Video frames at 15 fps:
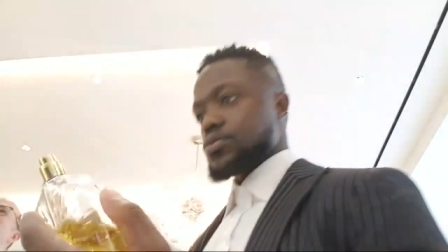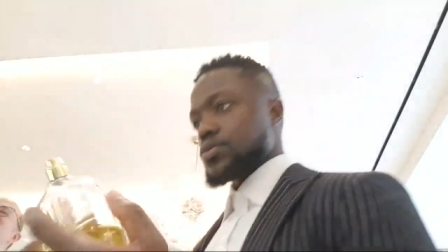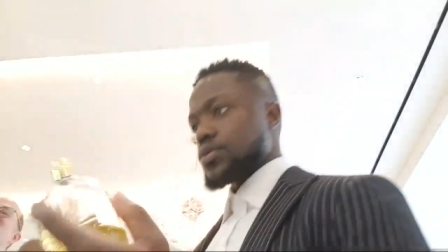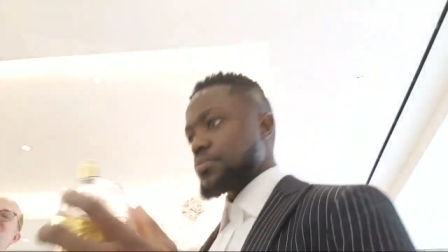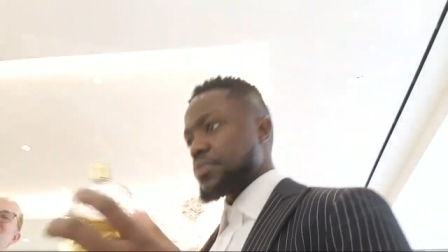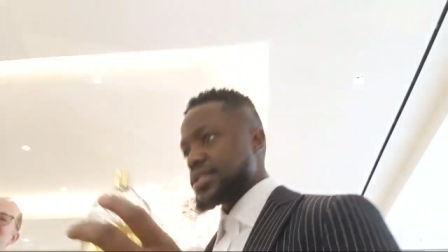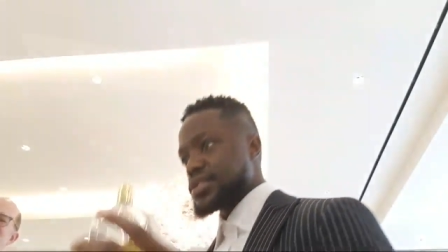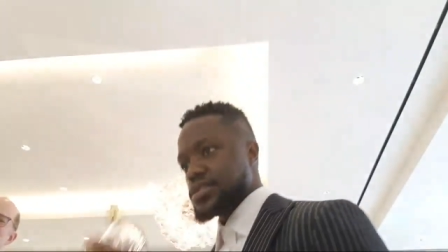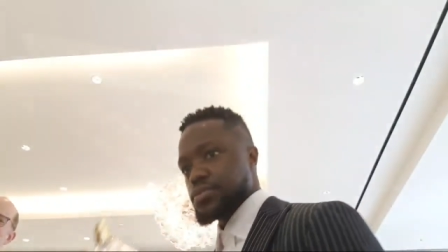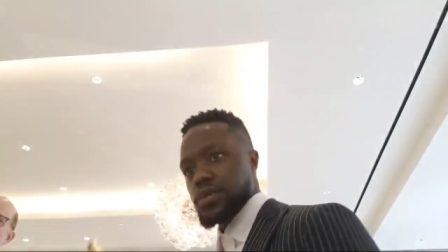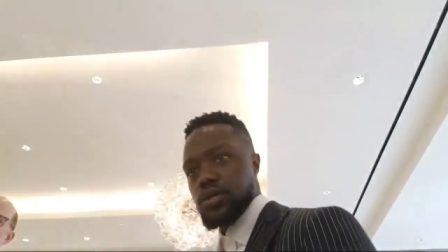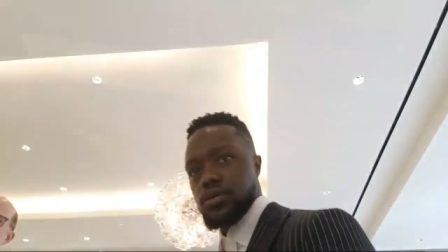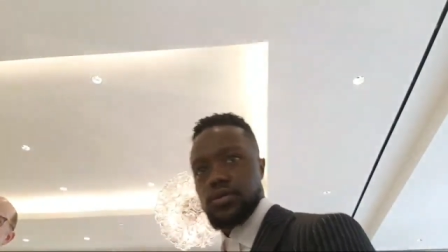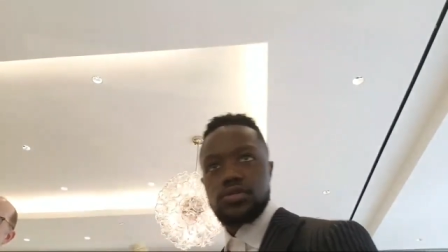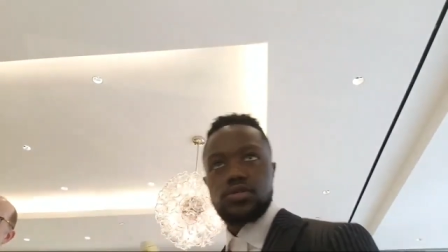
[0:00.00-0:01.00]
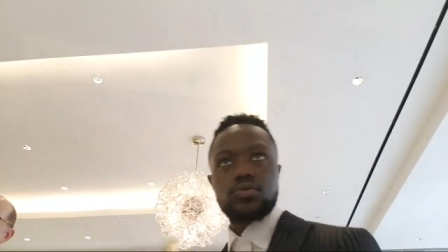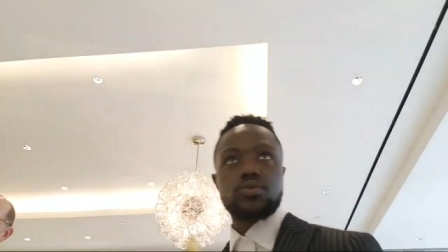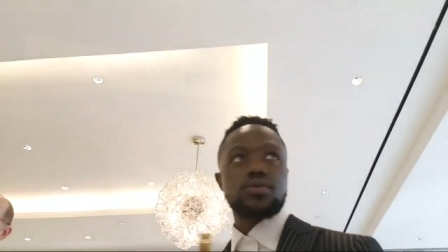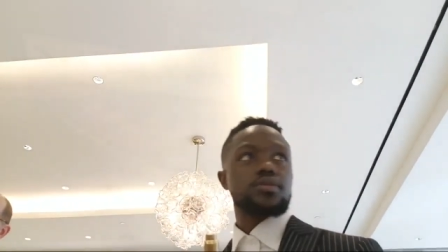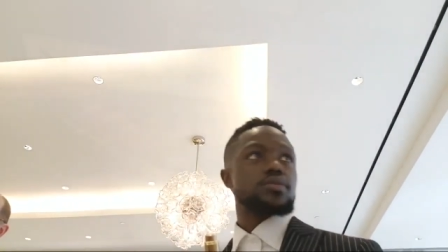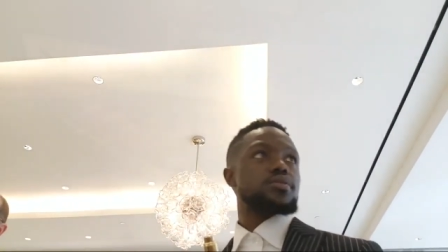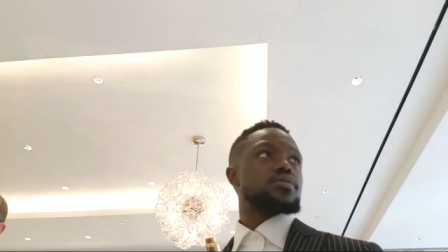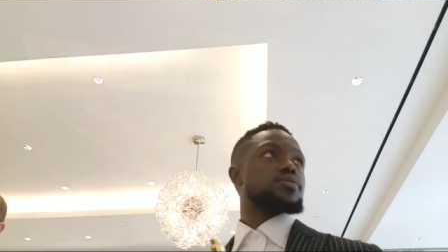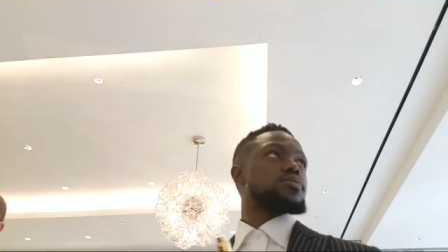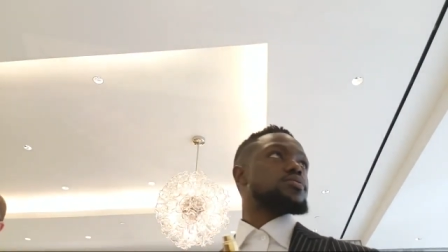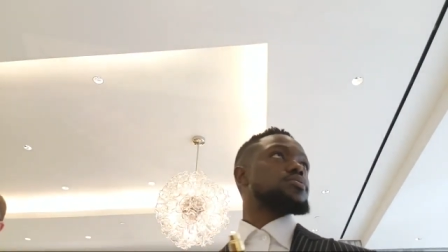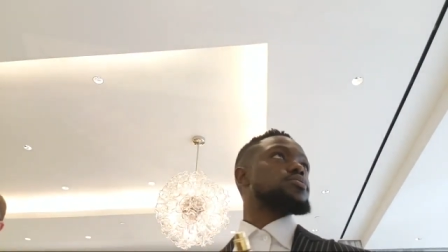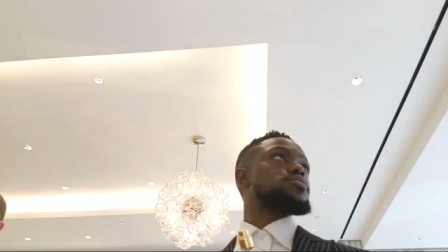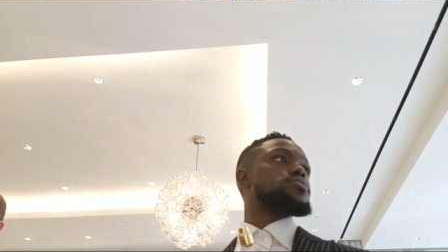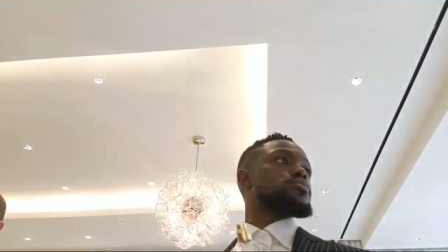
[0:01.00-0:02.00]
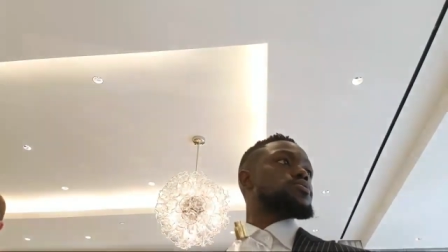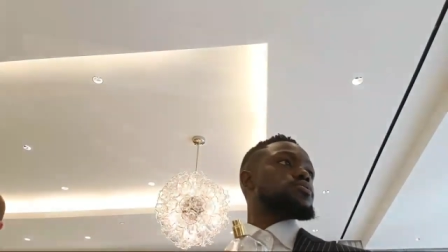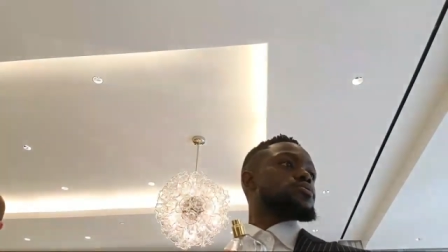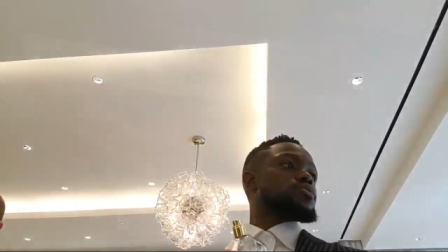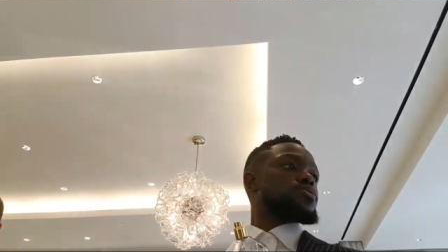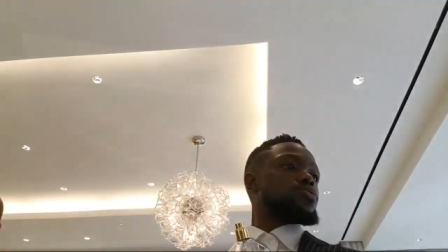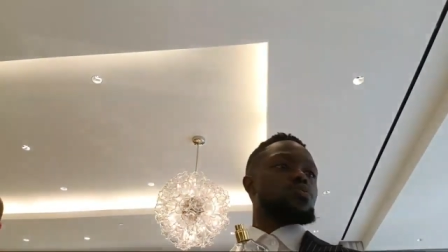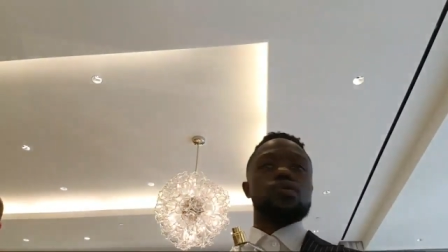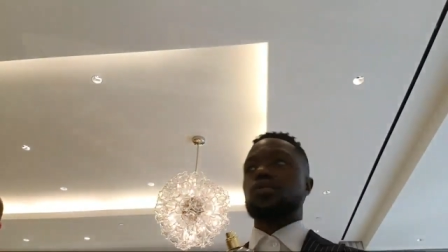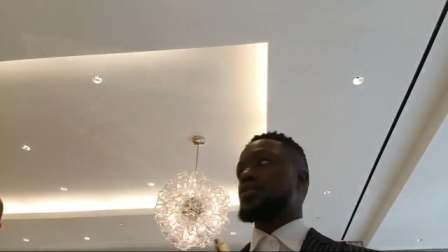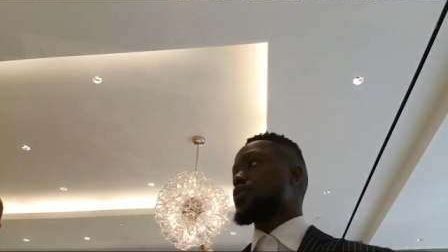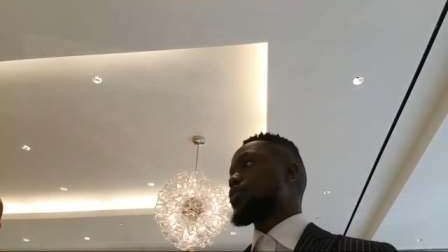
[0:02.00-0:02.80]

I'm about to smell this one. Where the